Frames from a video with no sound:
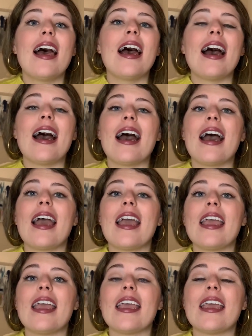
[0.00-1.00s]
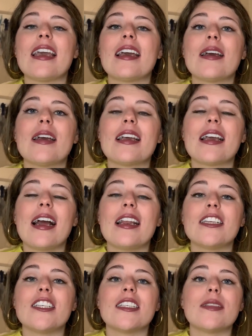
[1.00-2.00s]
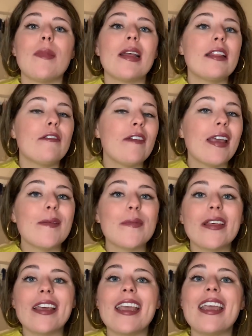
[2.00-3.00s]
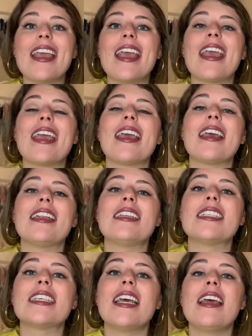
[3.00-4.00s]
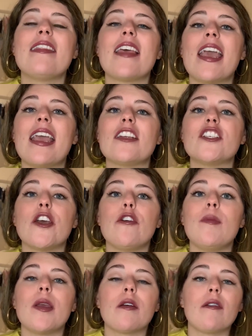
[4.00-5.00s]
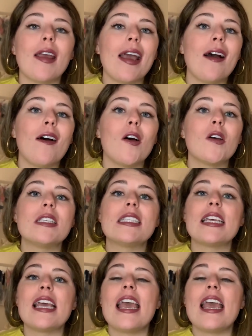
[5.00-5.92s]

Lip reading: I kind of just met the family, and they showed me around